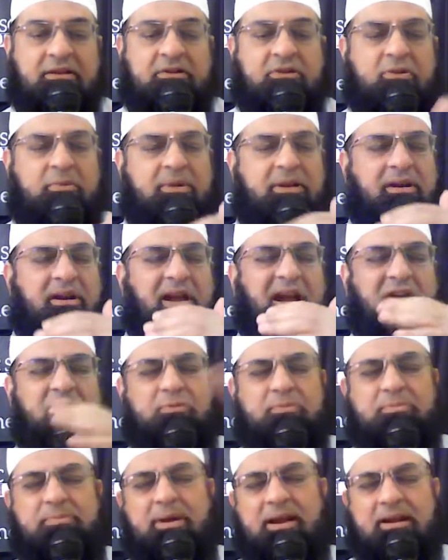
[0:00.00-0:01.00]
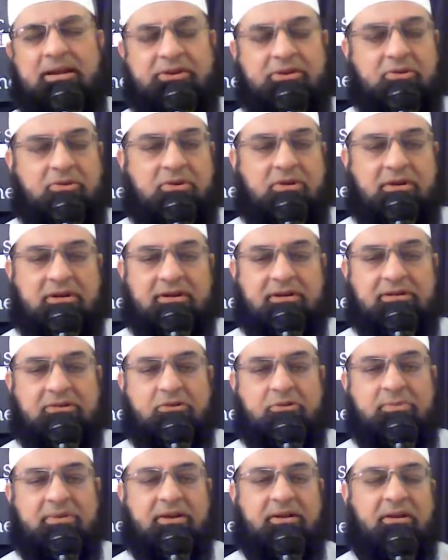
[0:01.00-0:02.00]
No matter how bad you are,
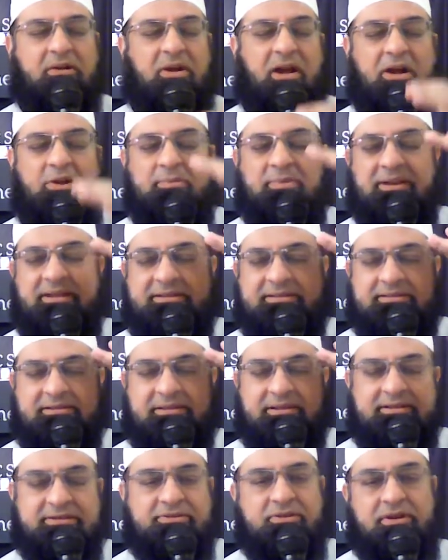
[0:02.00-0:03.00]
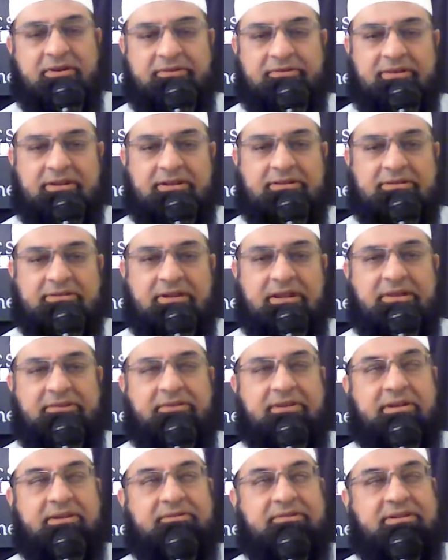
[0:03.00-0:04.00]
no matter how many sins you have done,
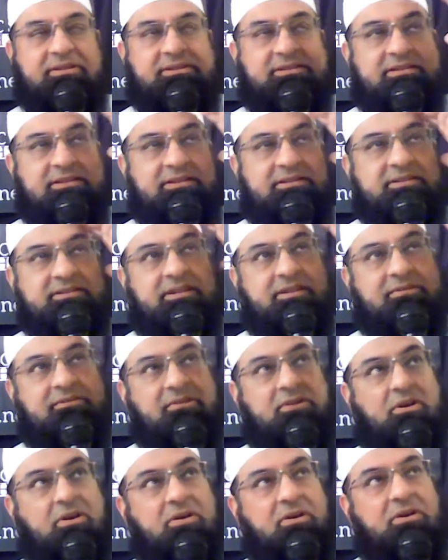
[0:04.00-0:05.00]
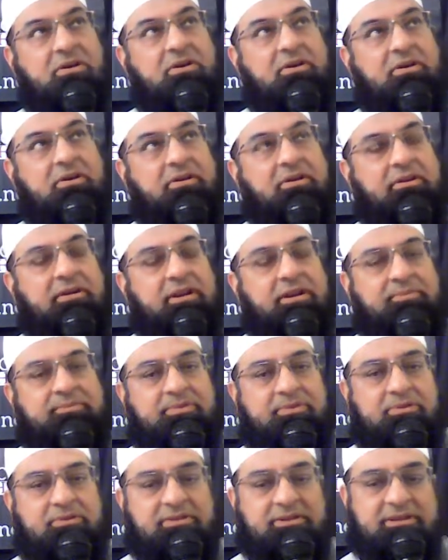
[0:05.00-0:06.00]
even if the sins have gone
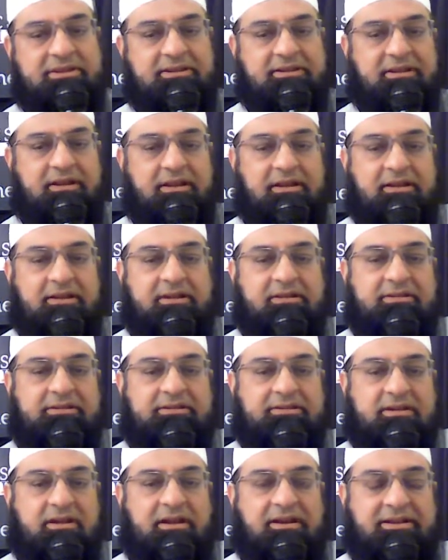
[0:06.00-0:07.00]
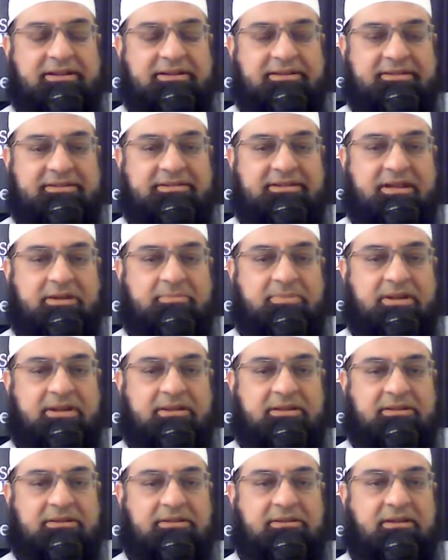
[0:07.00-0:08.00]
up to the skies,
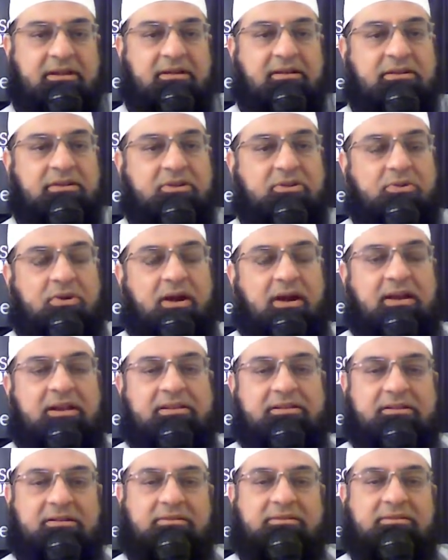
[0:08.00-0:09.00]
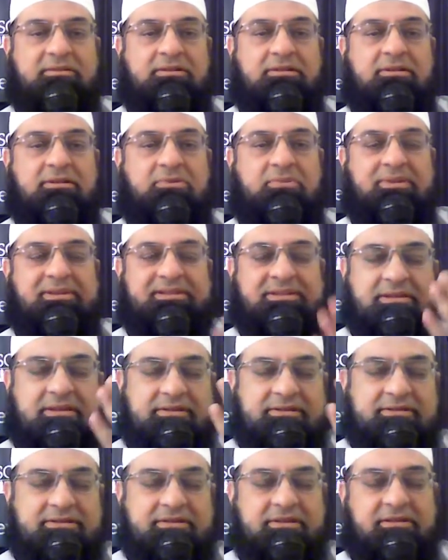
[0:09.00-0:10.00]
sama, you ask Allah with
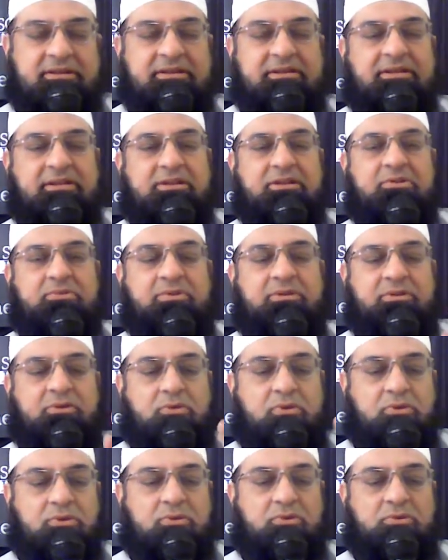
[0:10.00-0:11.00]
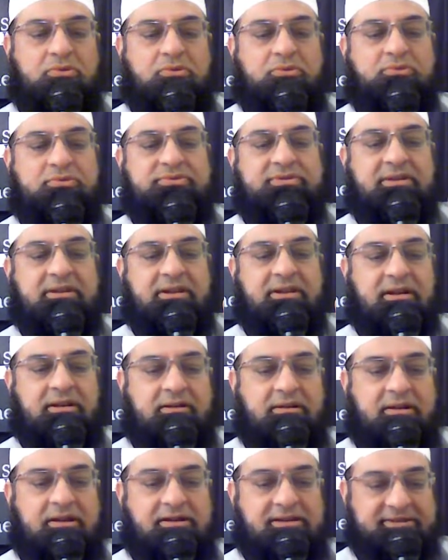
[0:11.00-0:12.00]
sincerity, with khulus and
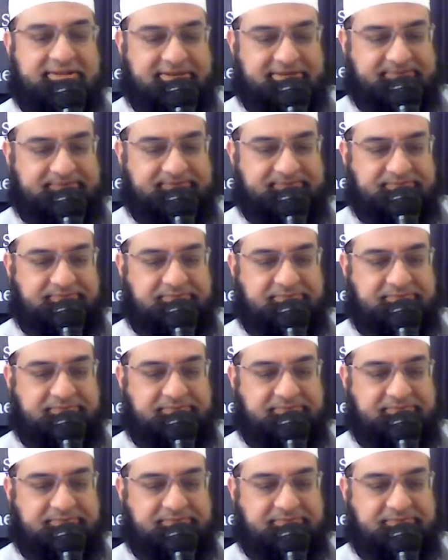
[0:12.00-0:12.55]
ikhlas,